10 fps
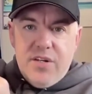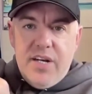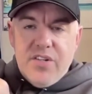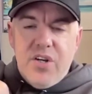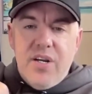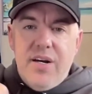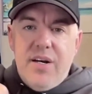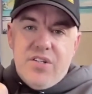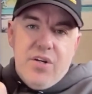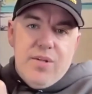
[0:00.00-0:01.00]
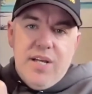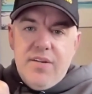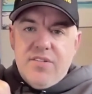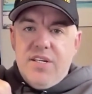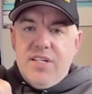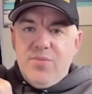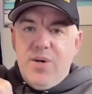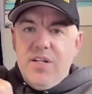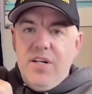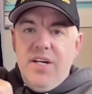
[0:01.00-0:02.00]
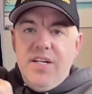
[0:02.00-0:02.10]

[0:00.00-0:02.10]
Okay. I'll show you what that looks like as well.